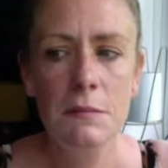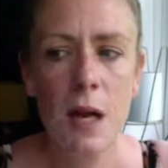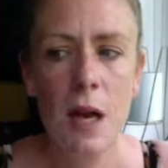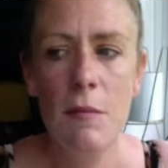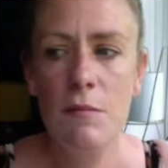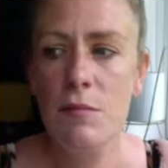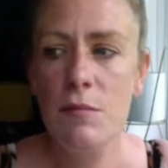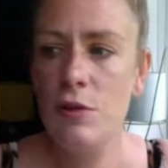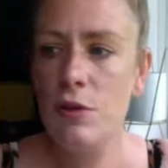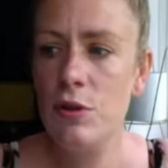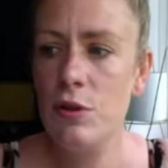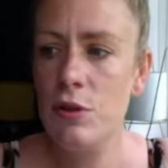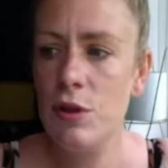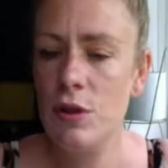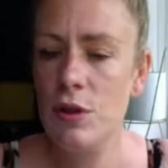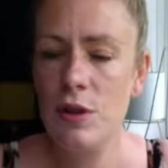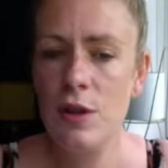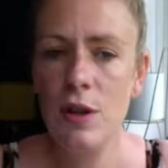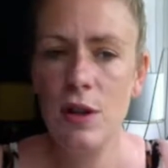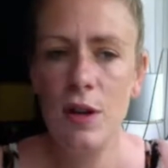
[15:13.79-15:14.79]
I'm
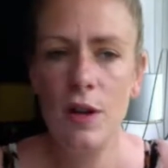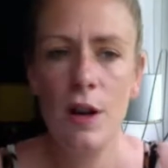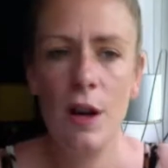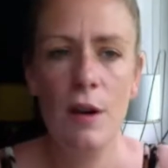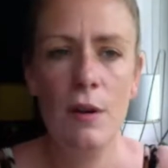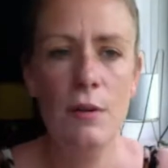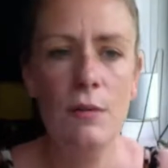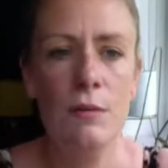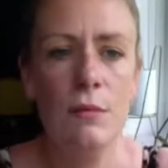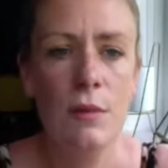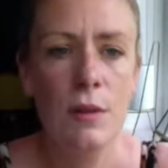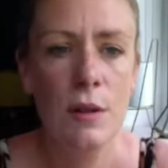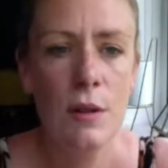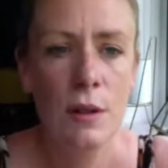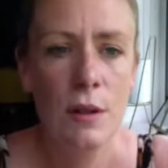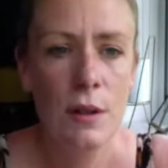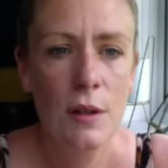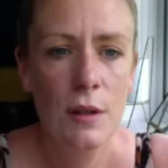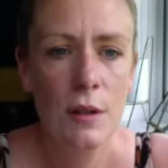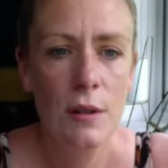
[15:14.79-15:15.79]
just going to go and
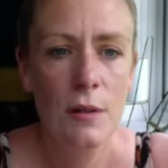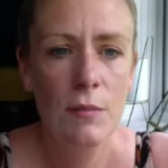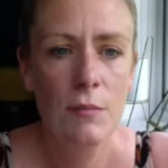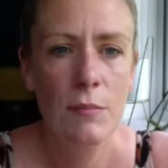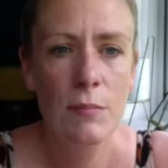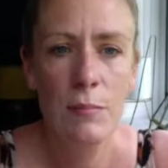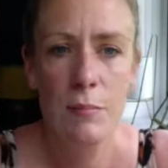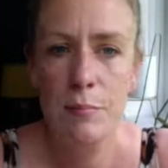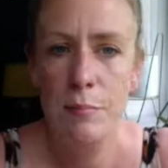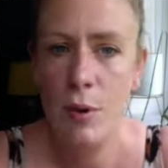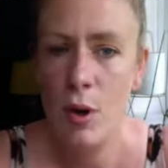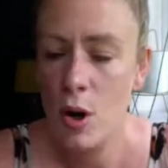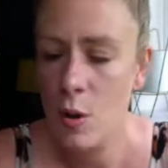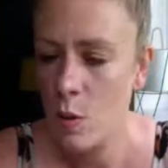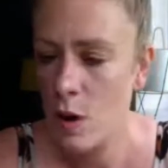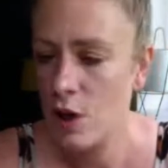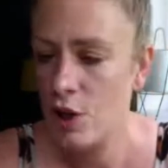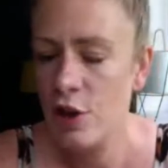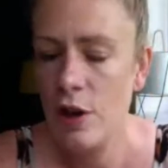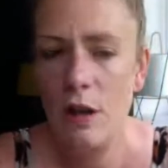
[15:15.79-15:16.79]
put a
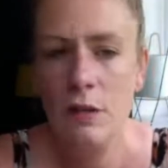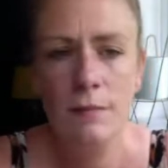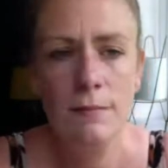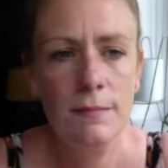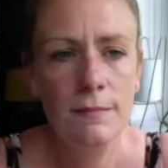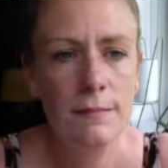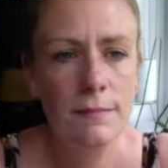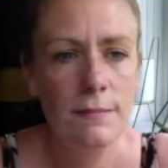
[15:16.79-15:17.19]
wash on.